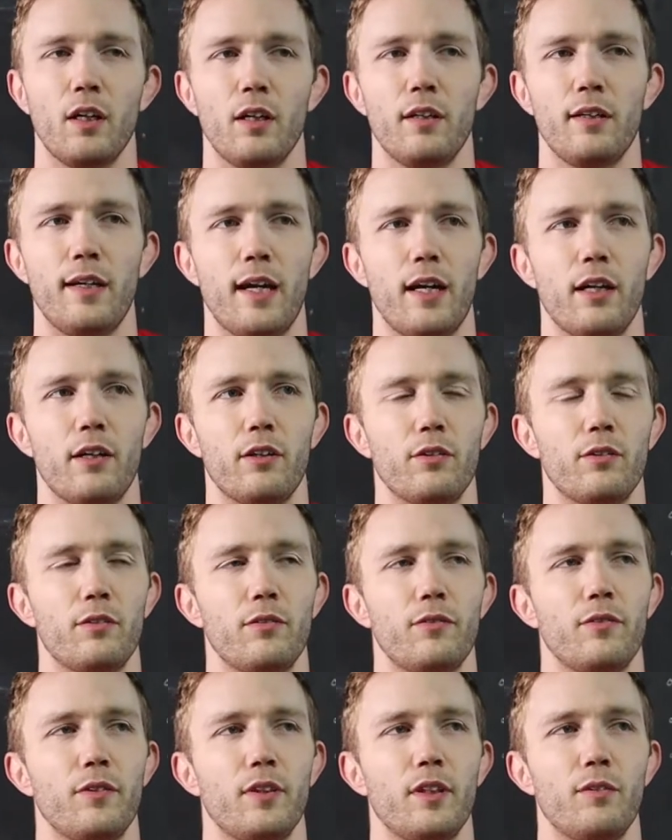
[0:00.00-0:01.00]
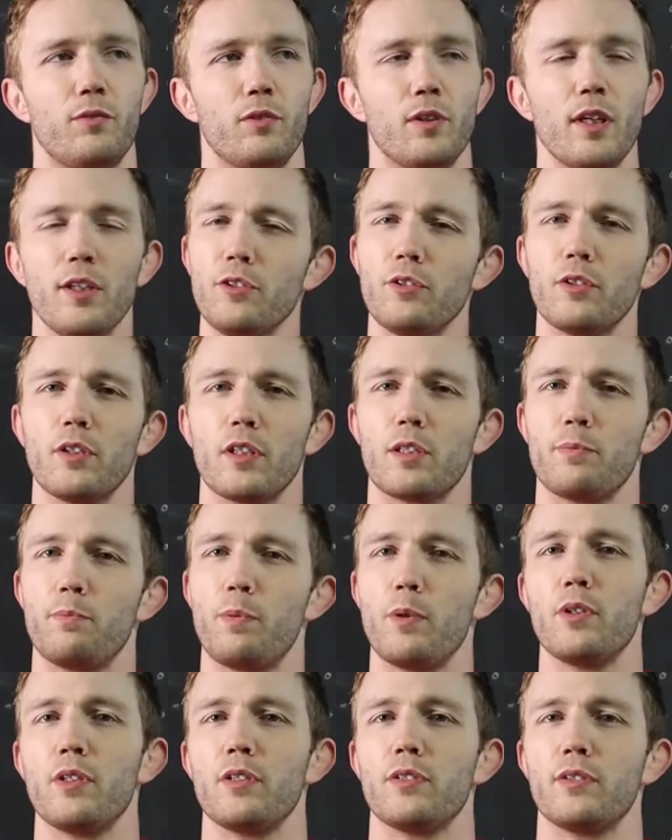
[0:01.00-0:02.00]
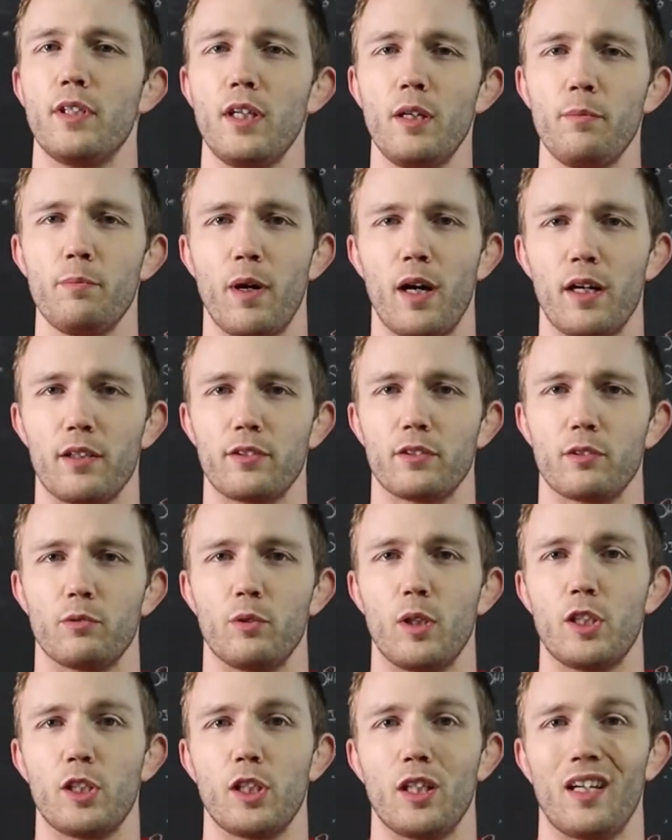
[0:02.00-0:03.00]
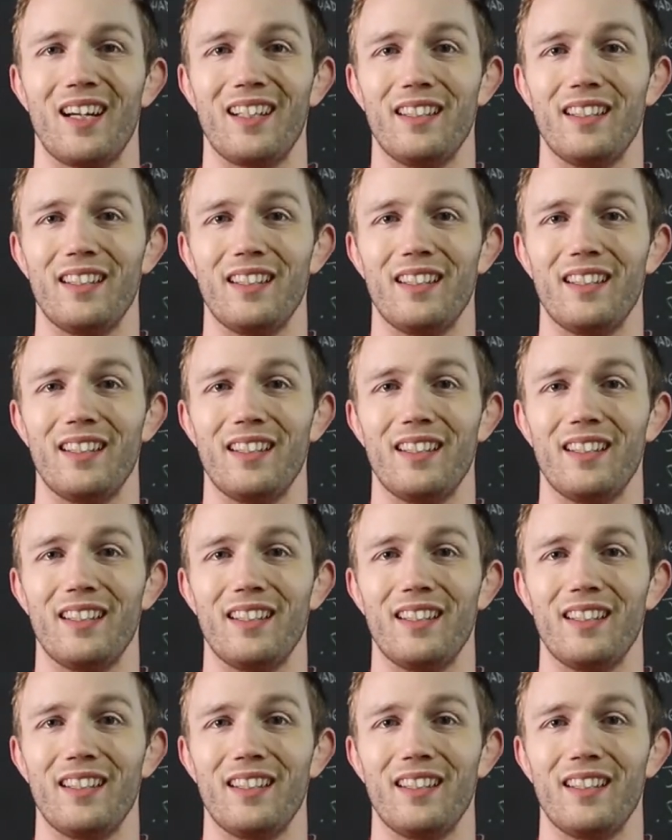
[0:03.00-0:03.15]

Now, unless you're an experienced kickboxer, which